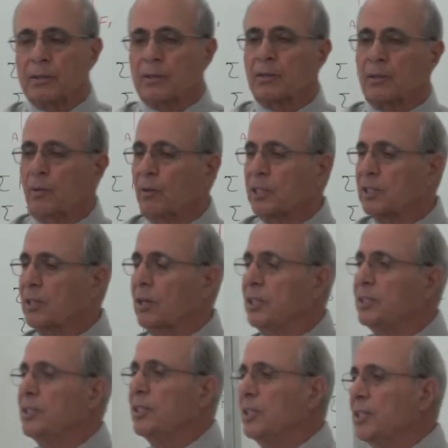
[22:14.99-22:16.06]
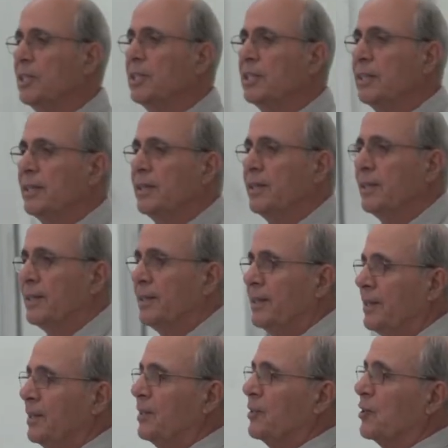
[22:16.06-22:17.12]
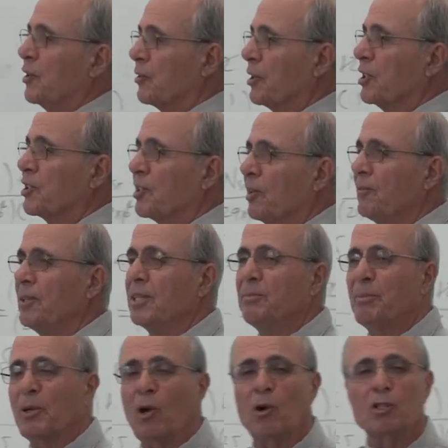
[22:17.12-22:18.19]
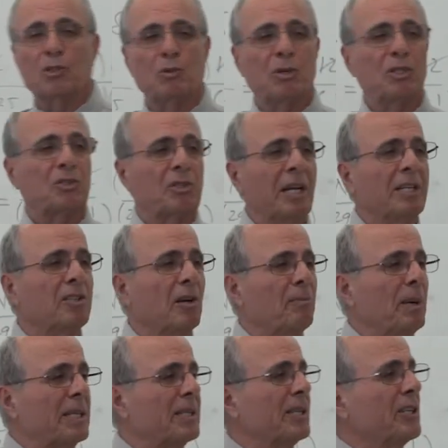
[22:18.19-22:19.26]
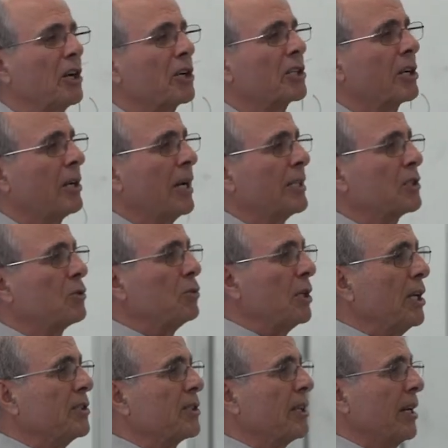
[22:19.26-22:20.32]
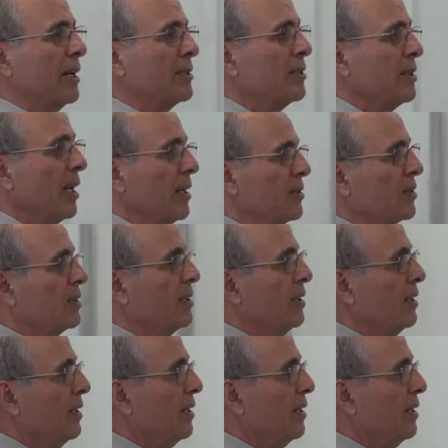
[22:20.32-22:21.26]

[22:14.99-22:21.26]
So what's the idea here? The rest of it belongs to a strength of material class, today's class, yes?